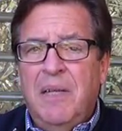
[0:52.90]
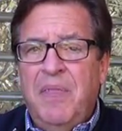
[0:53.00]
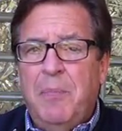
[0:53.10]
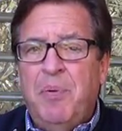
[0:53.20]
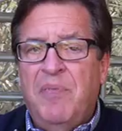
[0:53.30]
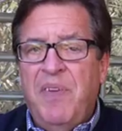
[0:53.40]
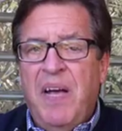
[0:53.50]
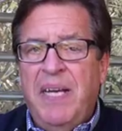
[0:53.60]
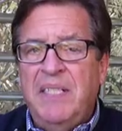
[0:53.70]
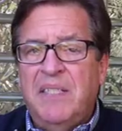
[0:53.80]
that
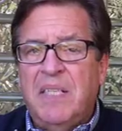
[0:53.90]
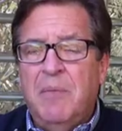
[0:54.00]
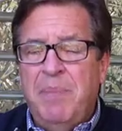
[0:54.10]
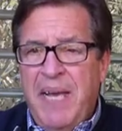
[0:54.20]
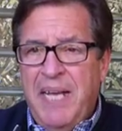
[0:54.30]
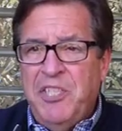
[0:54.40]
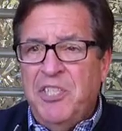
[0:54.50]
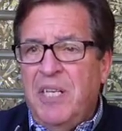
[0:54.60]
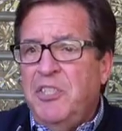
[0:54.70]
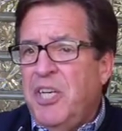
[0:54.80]
provides
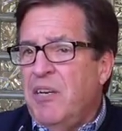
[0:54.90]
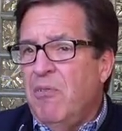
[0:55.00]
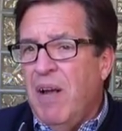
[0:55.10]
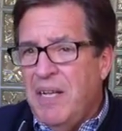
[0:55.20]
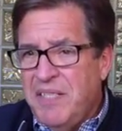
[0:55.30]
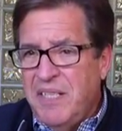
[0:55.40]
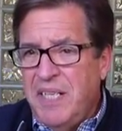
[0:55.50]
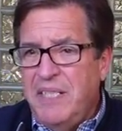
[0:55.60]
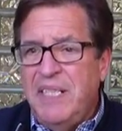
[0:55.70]
compassion and generosity